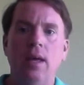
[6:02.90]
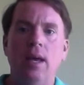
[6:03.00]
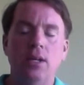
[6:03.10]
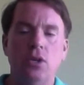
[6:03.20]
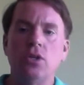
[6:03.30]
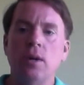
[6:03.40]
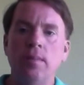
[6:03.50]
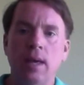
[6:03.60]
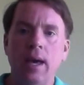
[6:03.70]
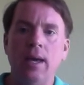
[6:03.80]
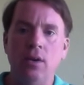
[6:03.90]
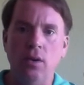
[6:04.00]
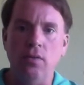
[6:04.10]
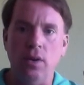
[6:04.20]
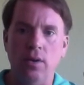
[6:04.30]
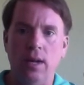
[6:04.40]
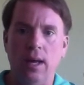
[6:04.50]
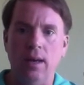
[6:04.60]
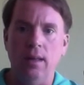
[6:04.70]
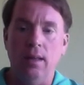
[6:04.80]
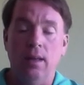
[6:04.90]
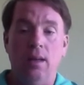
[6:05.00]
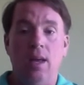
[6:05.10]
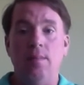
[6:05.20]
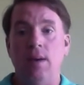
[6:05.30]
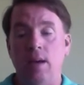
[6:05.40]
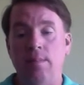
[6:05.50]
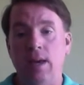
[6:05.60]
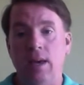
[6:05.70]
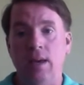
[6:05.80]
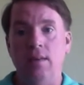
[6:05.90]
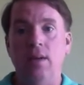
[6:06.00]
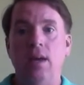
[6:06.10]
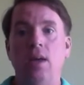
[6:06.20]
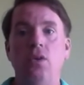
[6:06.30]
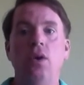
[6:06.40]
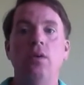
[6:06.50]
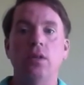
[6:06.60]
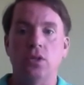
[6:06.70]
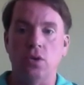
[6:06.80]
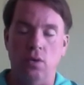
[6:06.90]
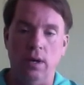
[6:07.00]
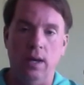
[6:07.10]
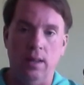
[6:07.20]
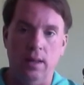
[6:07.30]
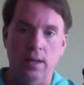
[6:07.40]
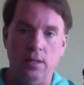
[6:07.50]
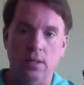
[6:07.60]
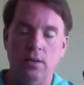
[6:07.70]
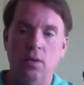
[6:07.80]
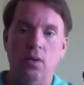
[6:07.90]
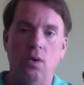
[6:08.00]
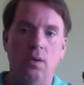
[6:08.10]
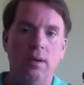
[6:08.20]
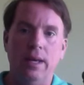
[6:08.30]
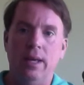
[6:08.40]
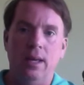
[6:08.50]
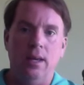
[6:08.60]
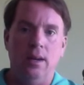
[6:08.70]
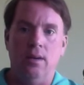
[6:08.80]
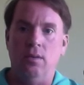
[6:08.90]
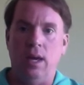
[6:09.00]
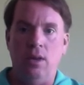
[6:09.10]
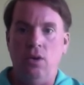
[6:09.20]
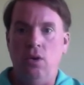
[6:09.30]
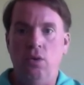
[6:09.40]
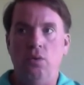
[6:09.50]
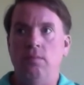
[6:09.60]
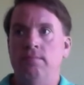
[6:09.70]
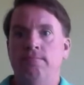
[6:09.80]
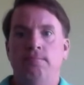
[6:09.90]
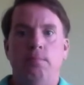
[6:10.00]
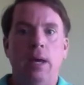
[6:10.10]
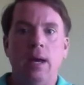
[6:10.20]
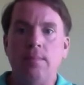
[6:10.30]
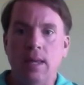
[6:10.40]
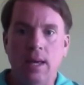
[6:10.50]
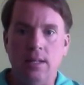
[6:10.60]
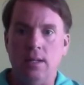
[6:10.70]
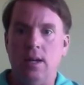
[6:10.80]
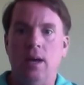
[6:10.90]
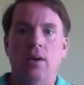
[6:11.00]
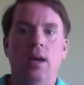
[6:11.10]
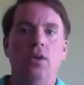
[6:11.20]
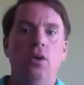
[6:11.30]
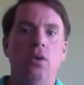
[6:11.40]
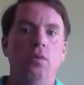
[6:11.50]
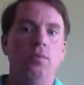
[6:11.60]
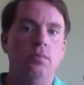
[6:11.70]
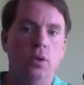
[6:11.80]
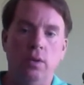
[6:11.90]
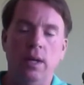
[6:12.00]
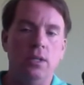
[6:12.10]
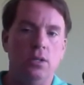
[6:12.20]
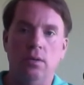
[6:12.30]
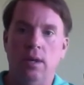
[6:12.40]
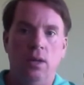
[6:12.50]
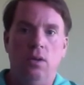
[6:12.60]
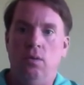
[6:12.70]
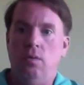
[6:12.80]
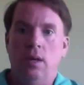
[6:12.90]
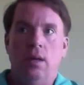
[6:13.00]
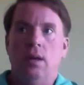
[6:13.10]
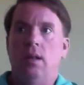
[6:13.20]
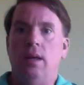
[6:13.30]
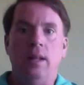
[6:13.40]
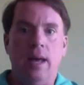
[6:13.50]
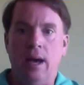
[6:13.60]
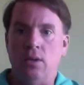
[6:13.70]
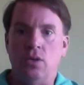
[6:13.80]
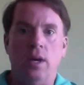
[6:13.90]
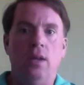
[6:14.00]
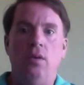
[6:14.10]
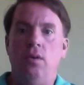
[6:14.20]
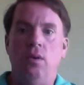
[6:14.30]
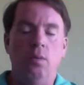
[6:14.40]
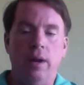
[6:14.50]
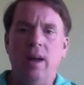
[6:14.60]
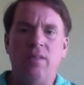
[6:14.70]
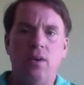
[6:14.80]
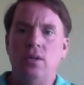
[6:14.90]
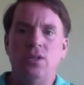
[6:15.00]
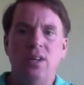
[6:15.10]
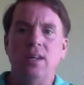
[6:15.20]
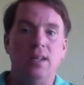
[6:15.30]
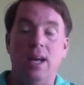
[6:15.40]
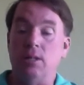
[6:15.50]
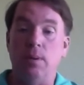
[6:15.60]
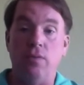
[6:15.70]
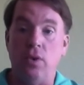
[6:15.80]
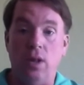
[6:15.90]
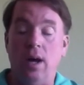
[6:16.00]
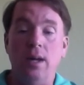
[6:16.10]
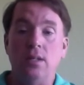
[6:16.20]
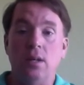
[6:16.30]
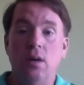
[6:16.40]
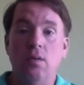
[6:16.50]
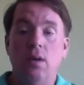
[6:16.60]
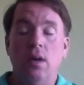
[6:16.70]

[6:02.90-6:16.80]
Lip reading: is there something I can do for you today? It may be, can you go to the store and get this? Or, can you pick up the kids today? Or can you do this? Or can you clean the house? Or can you do whatever? And she doesn't ask me for a lot, so